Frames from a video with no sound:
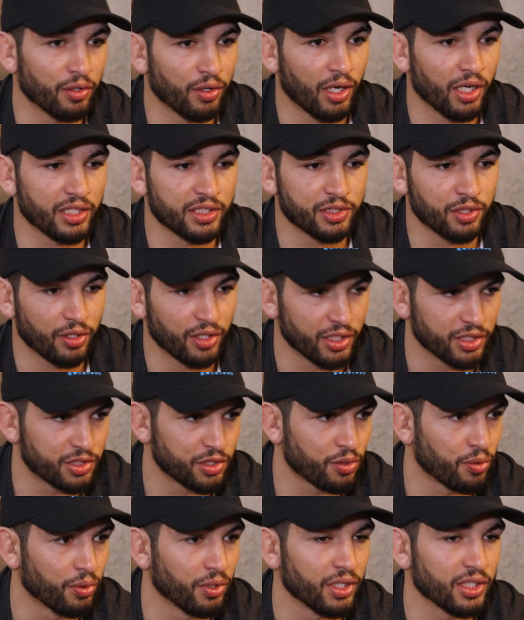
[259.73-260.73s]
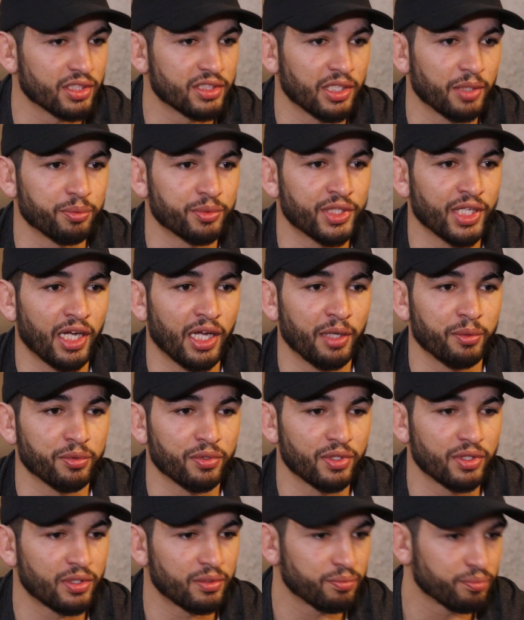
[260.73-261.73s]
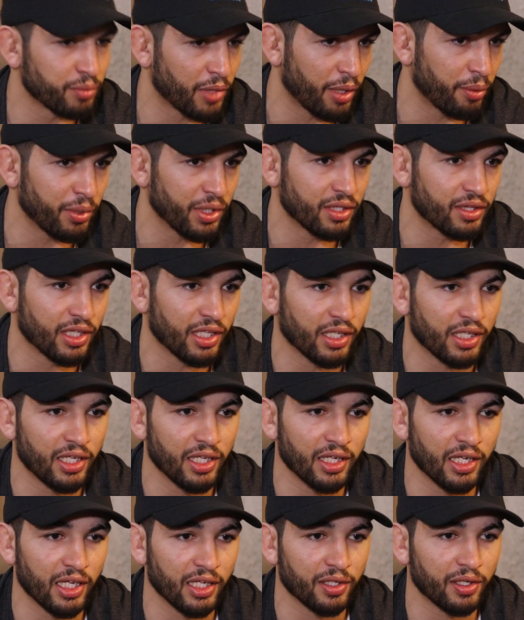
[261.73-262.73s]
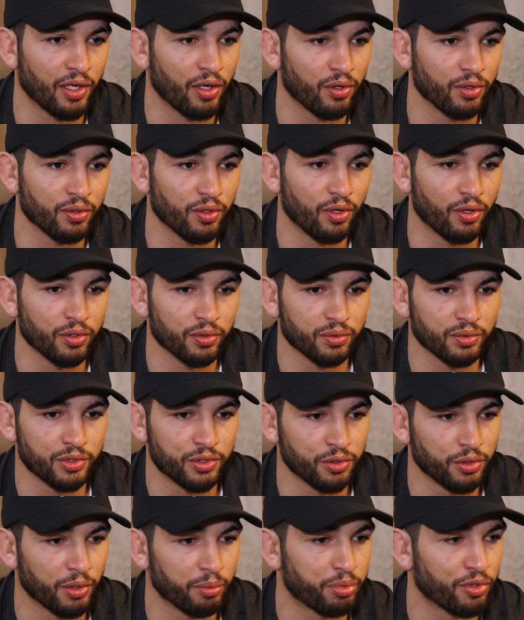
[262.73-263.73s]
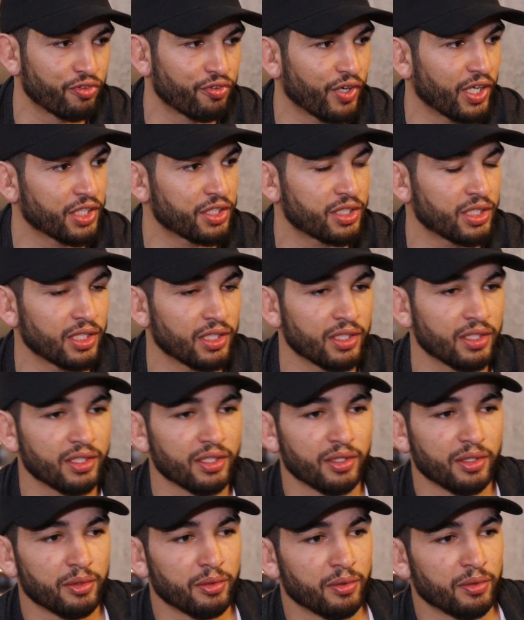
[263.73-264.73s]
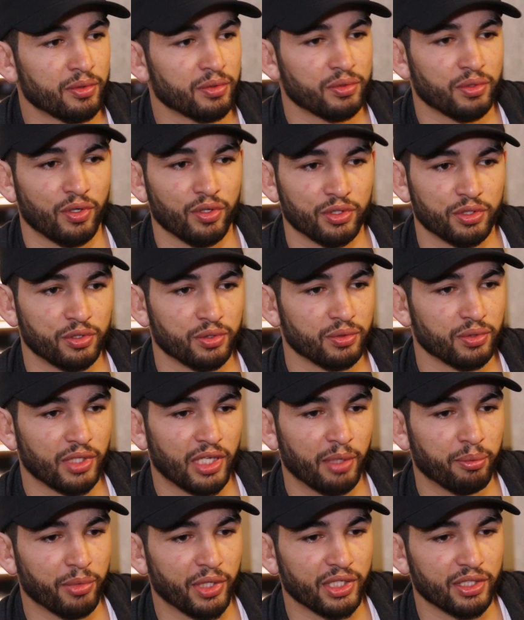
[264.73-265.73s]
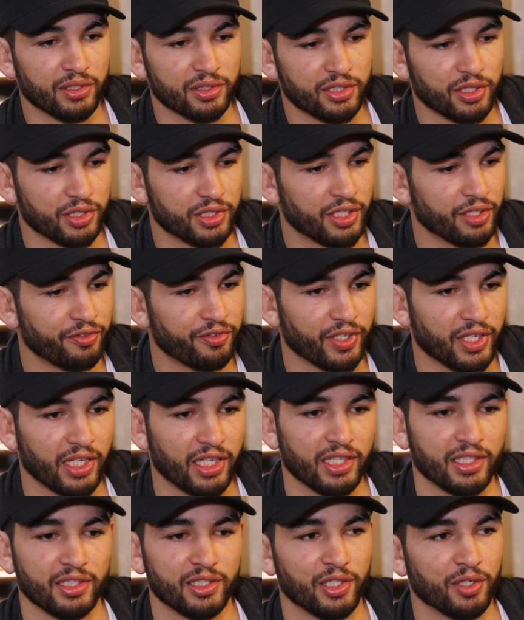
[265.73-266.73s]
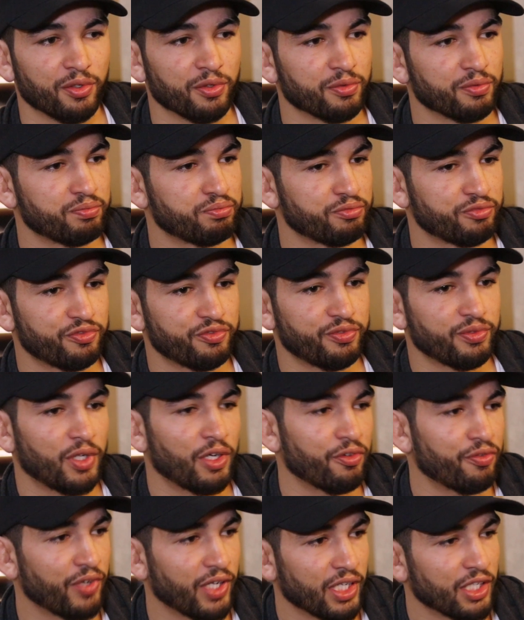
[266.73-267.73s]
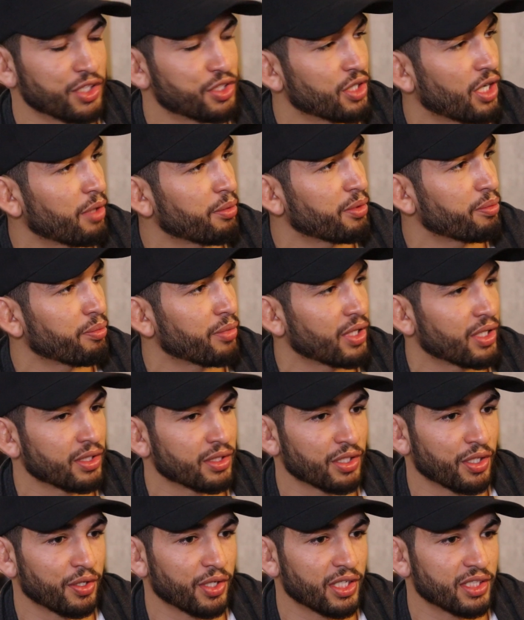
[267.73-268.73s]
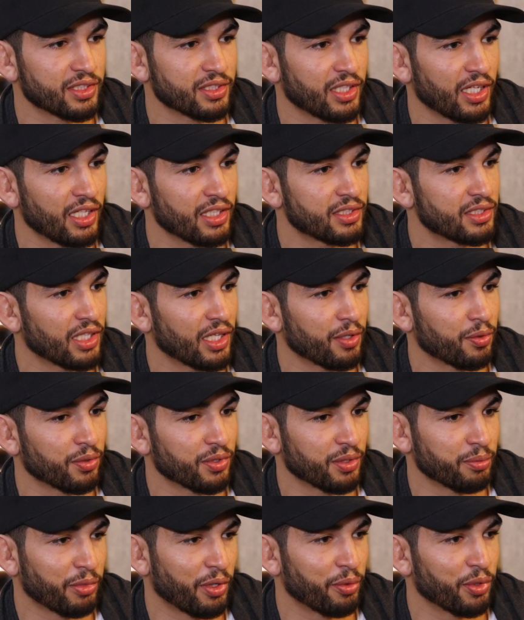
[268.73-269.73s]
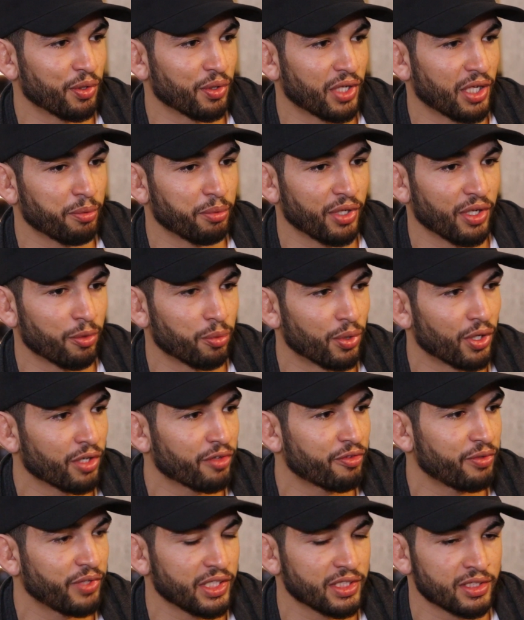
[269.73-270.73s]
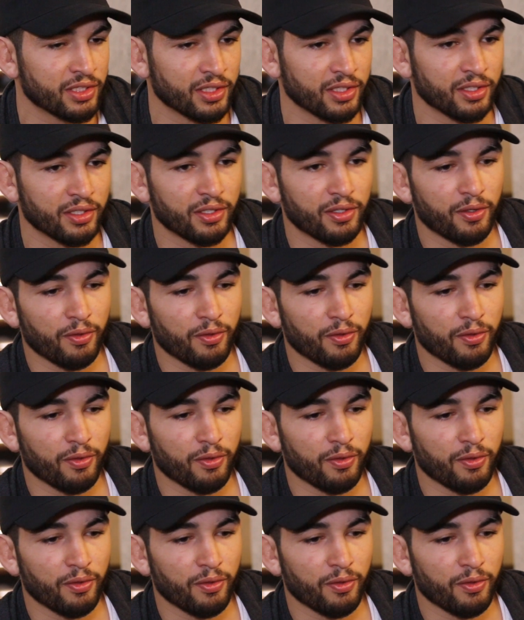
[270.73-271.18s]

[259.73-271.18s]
I started school at the same time, maybe thinking like I'll do a profession, I'll get my certificate, I'll find a job in the United States that maybe will give me a work visa.